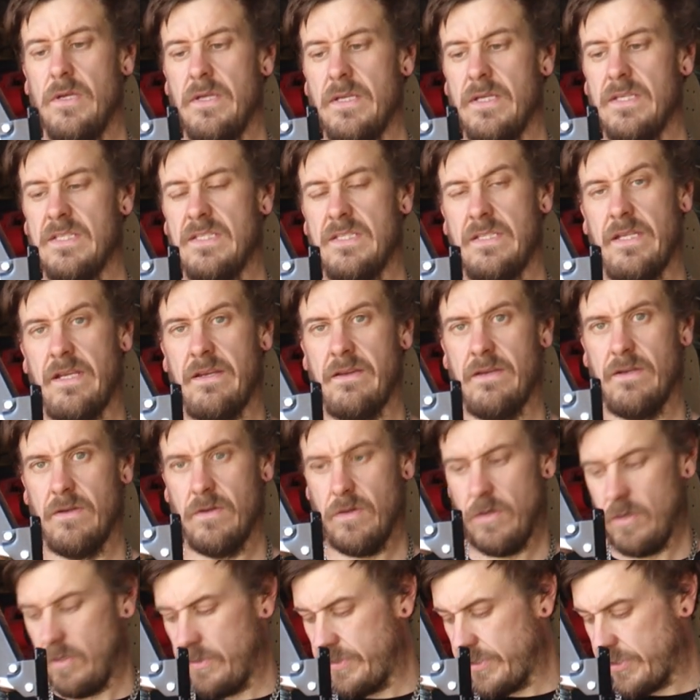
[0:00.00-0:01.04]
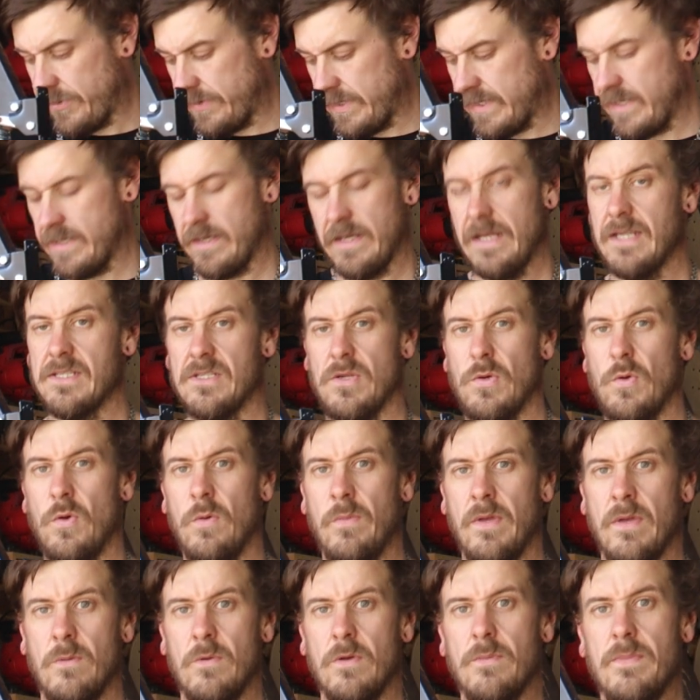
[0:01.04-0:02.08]
is sitting on the ground as it
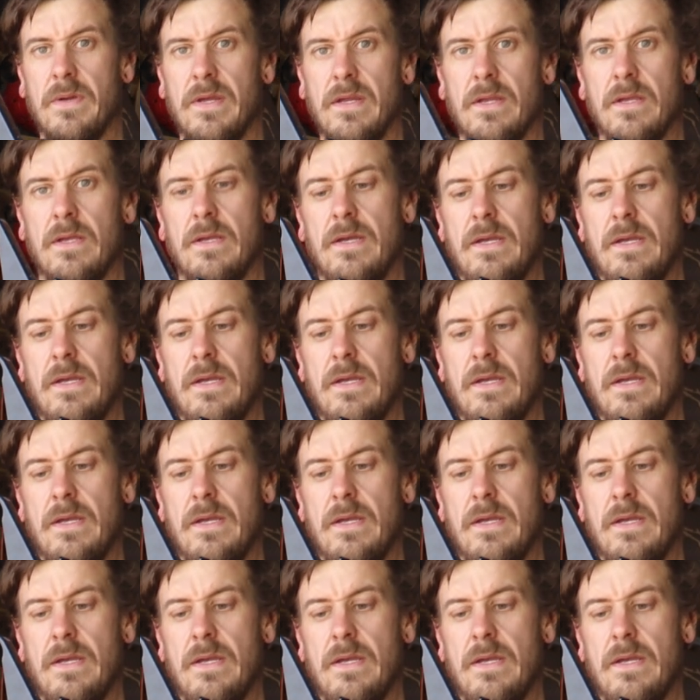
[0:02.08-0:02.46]
normally would be,